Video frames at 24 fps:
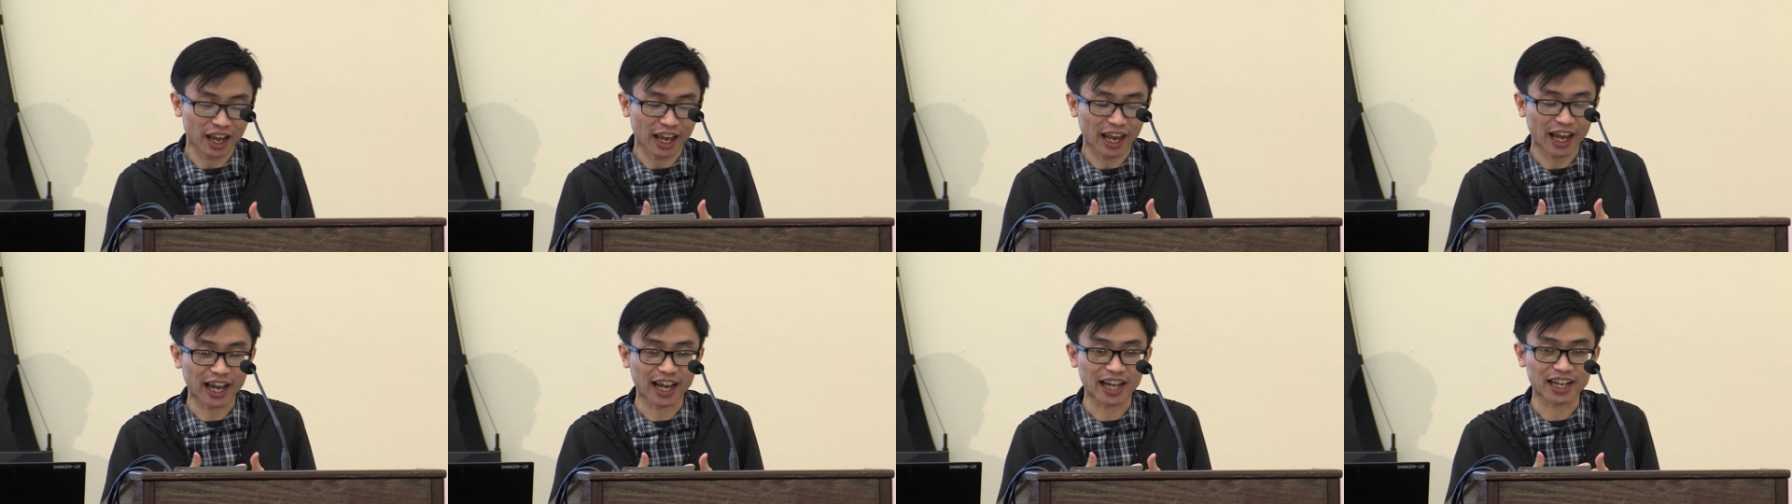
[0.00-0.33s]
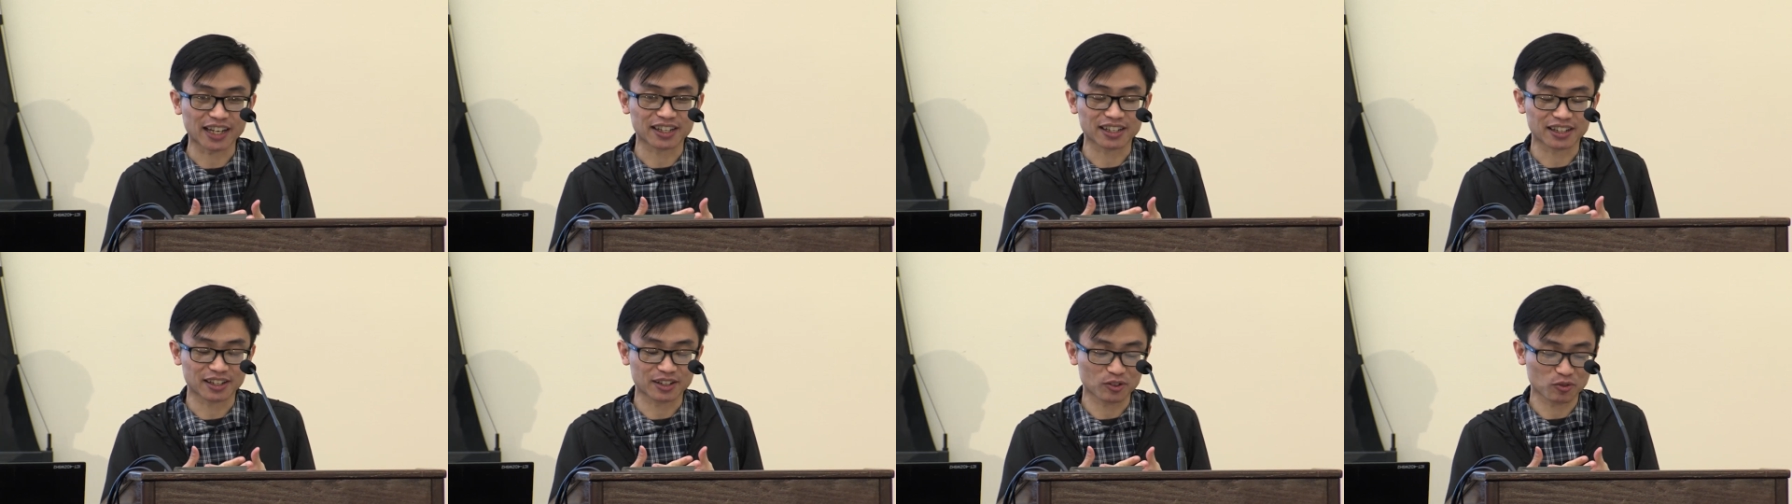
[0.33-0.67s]

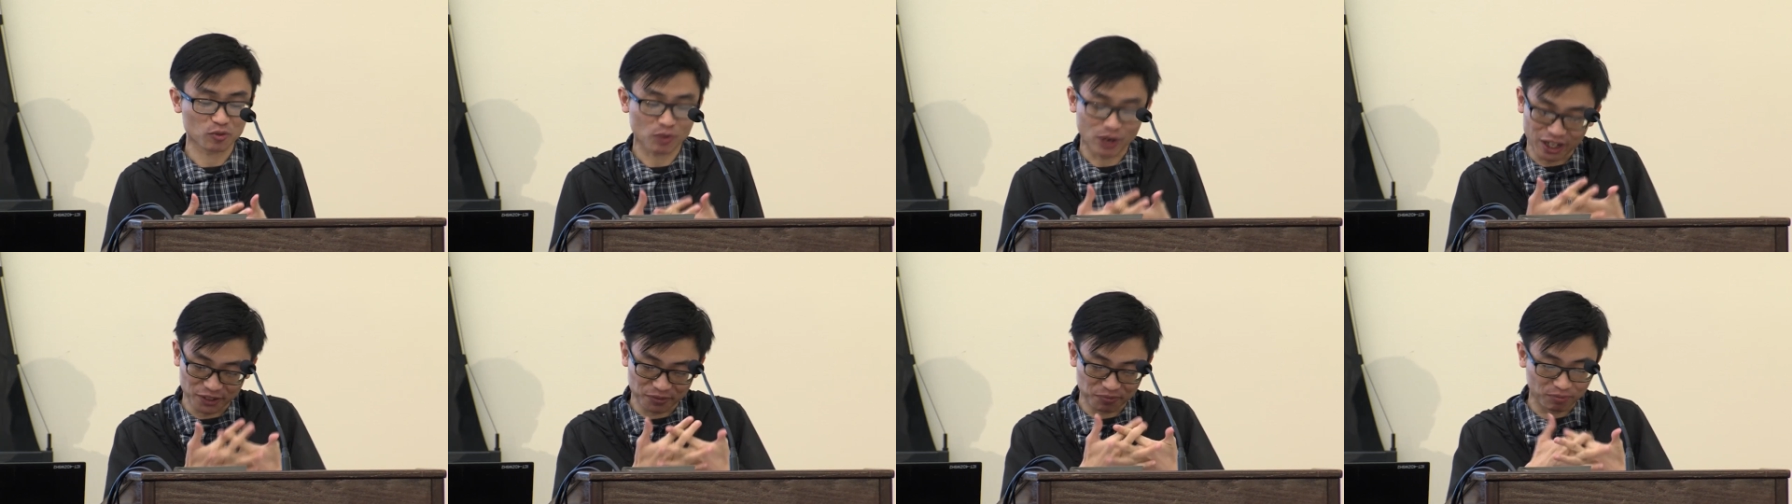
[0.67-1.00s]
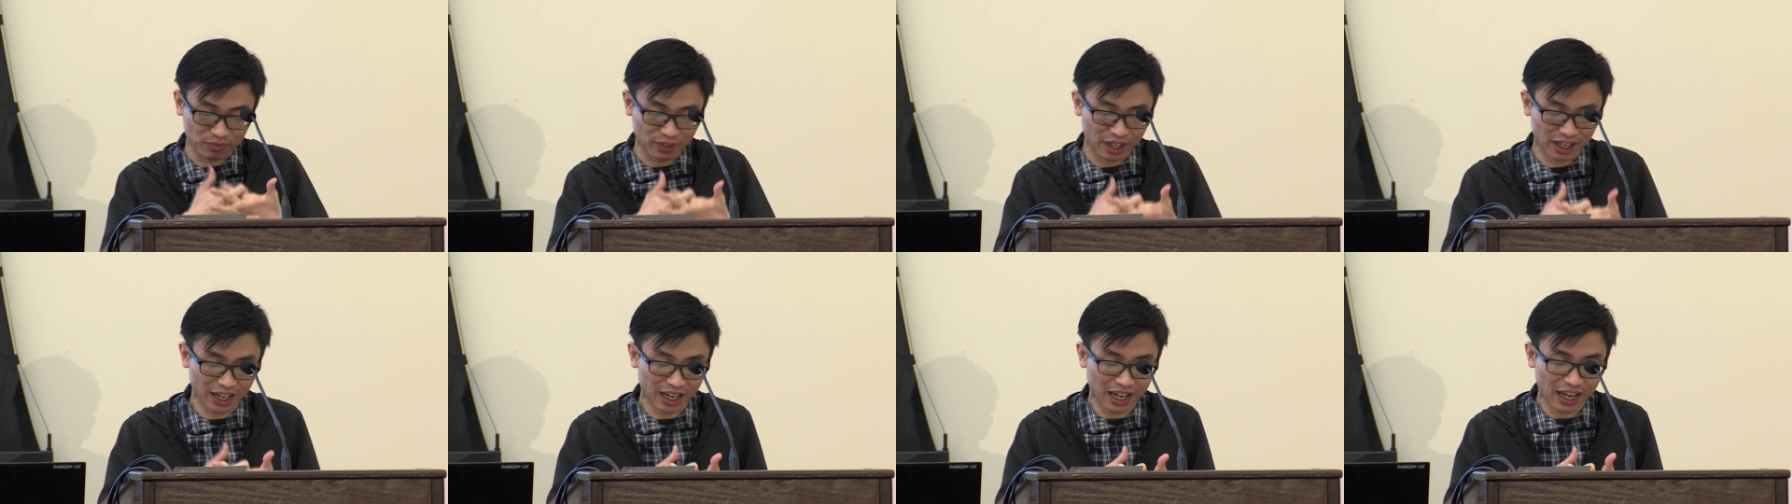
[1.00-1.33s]
And well,
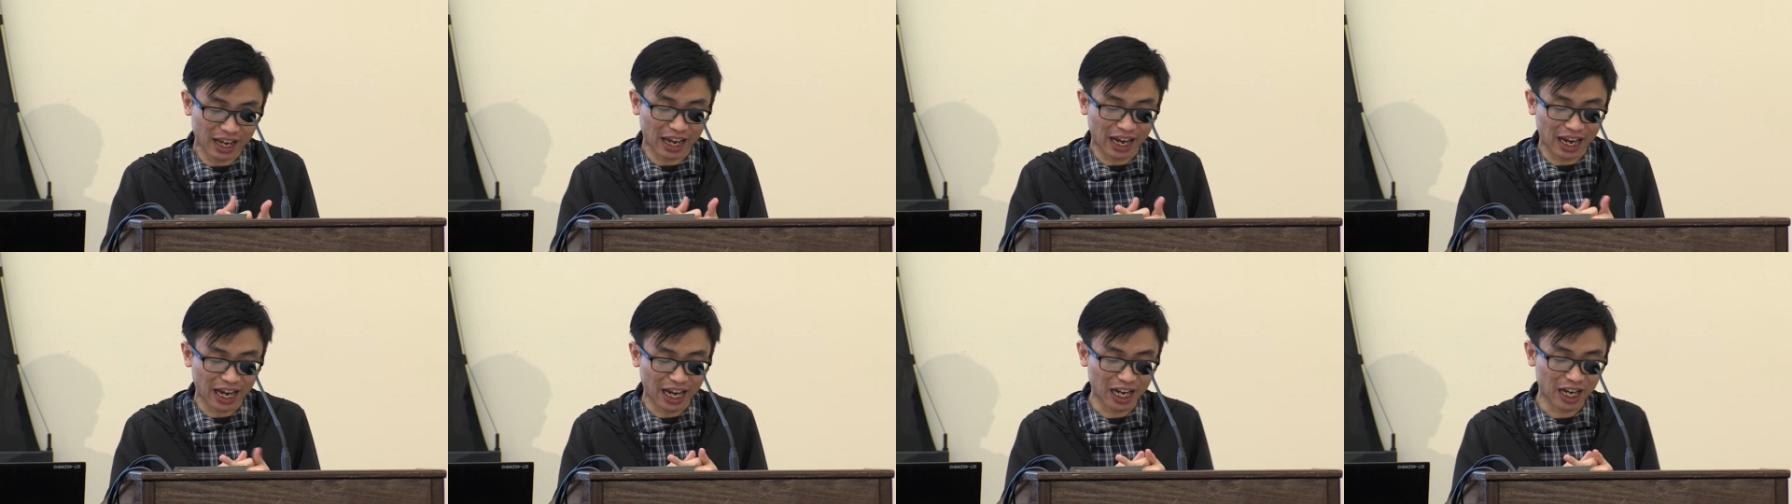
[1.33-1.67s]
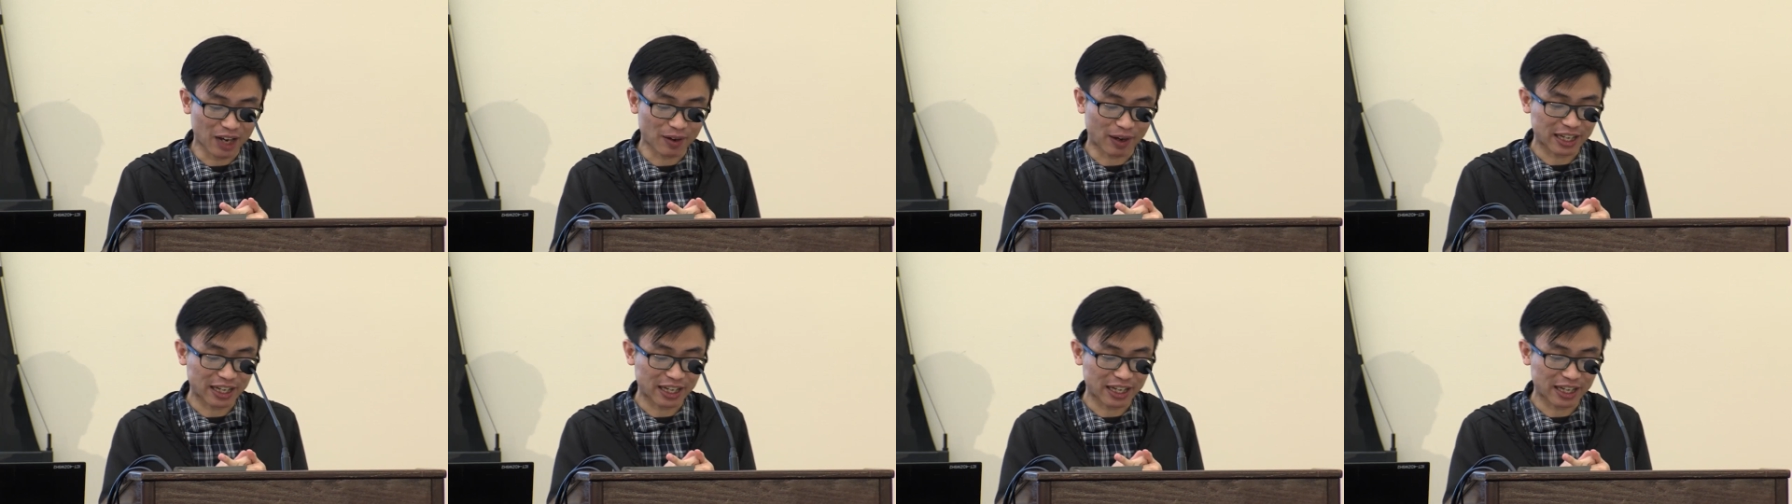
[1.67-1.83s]
uh,